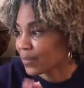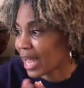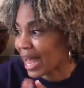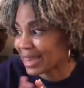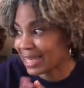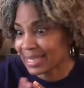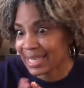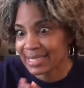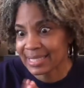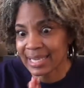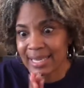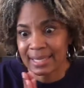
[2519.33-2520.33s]
I think
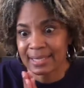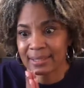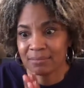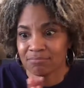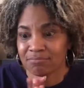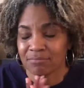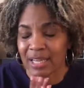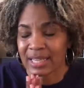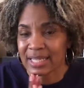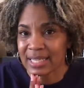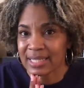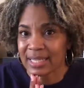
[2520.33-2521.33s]
that's it. I
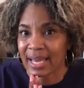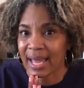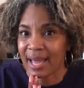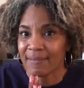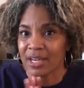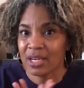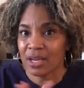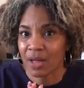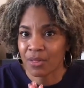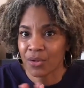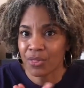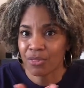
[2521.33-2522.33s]
have another